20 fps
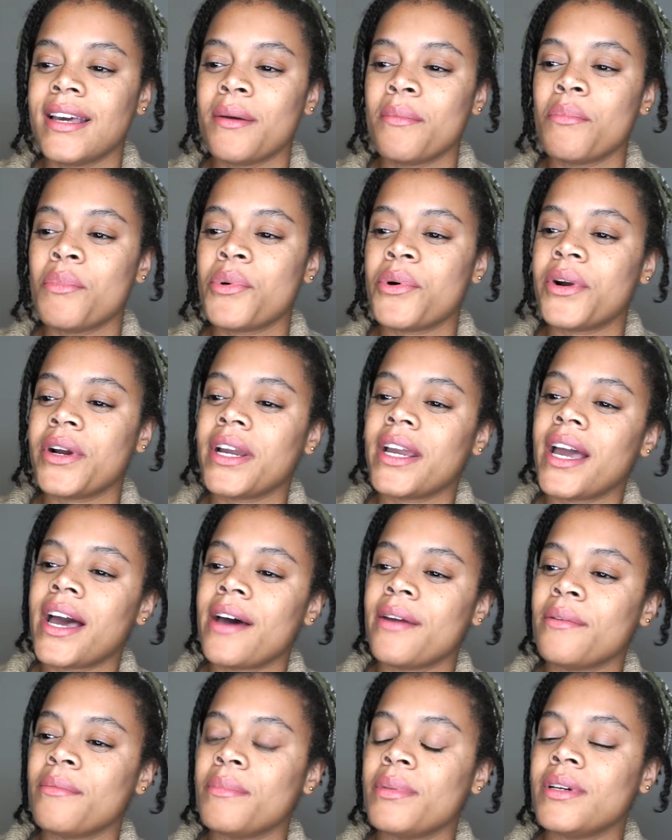more
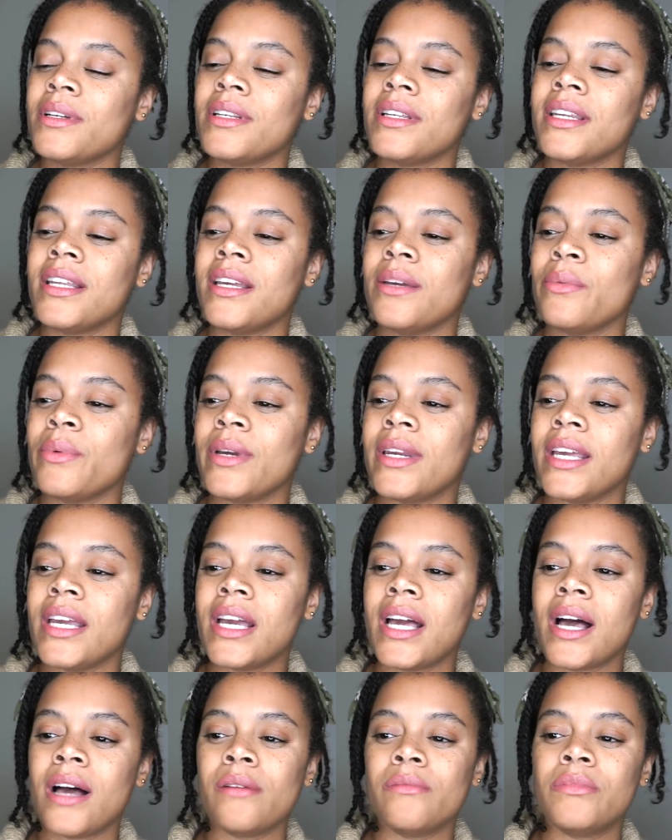accountability when it
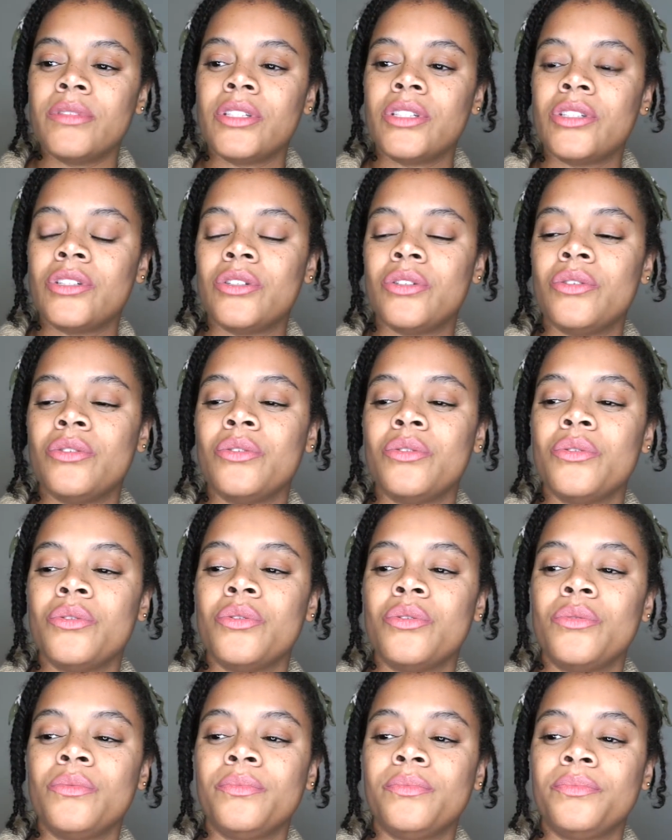comes
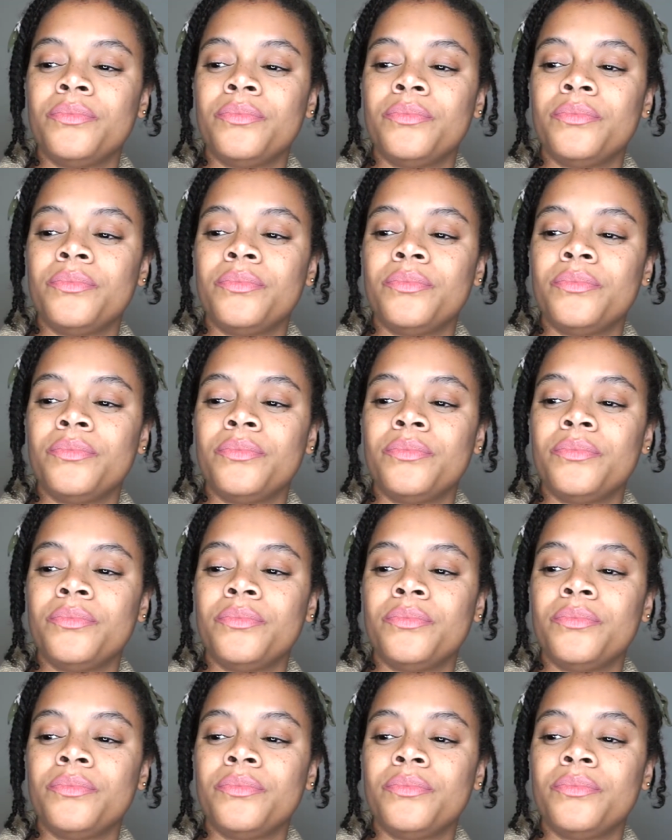to